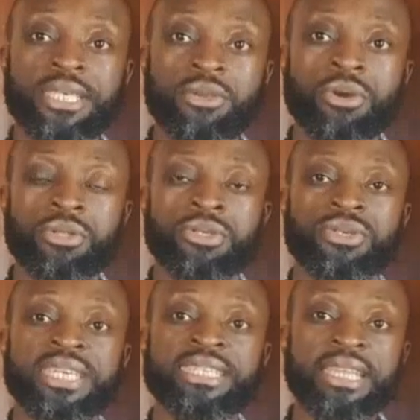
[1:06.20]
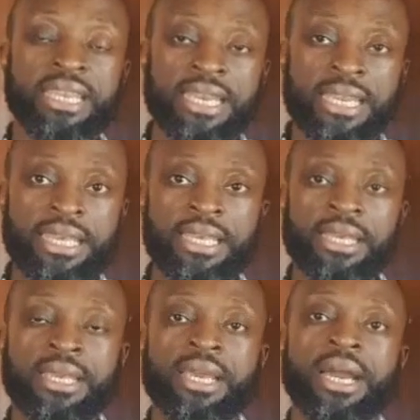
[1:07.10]
God readily
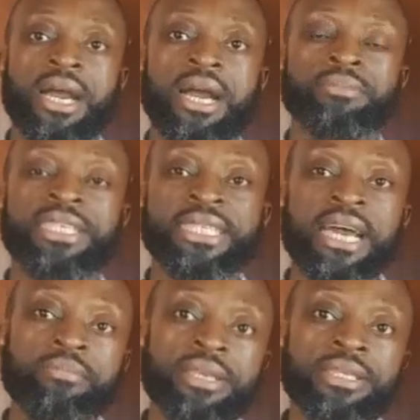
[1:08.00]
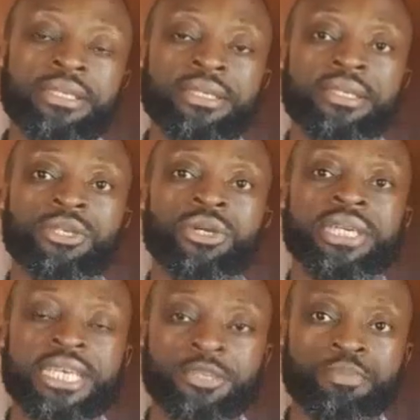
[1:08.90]
determines your
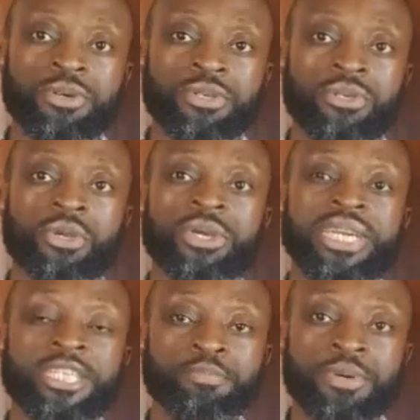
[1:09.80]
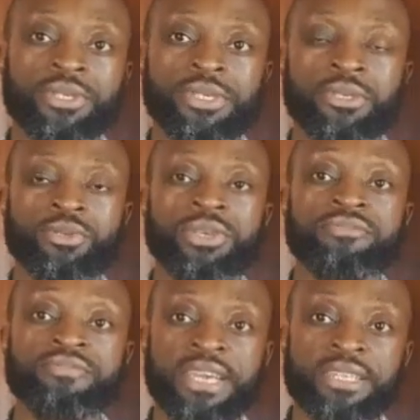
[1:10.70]
response or your responses to
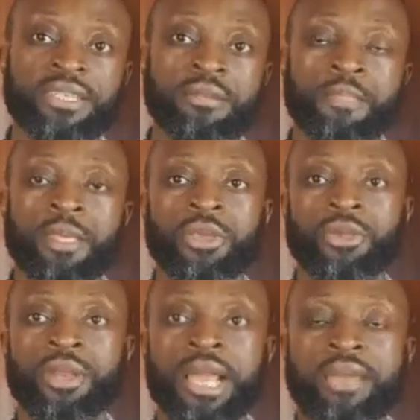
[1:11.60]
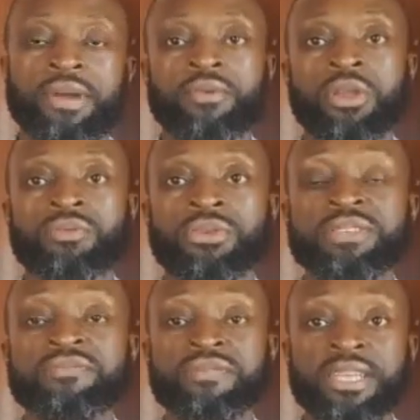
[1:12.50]
events in your life. And one of those
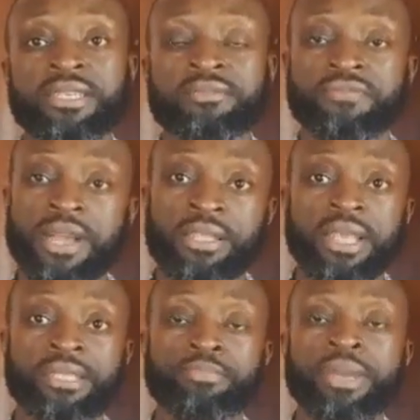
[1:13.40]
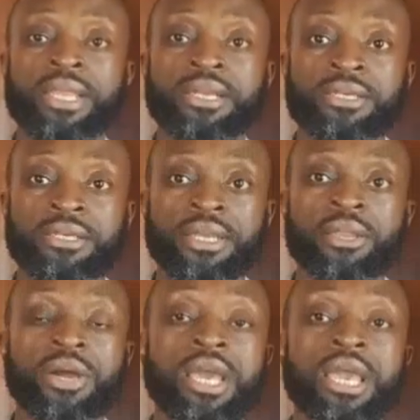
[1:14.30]
events is the fact that many Christians,
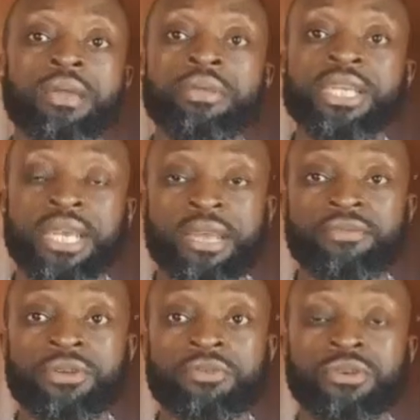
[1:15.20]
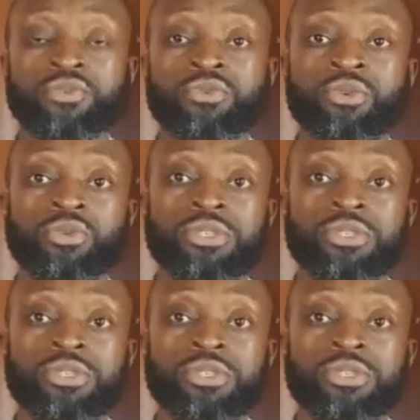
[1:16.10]
or each and every one of us, will go through